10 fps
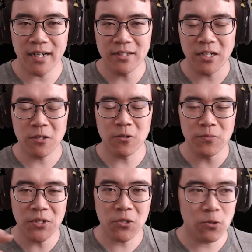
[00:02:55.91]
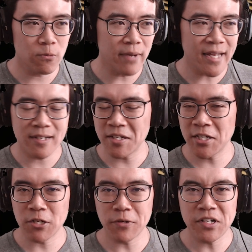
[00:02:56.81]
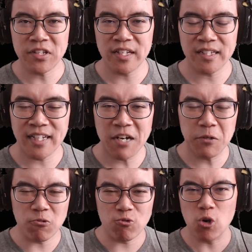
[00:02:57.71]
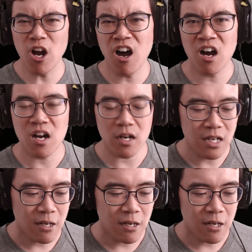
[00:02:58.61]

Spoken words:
no editing or anything like that. I want it raw.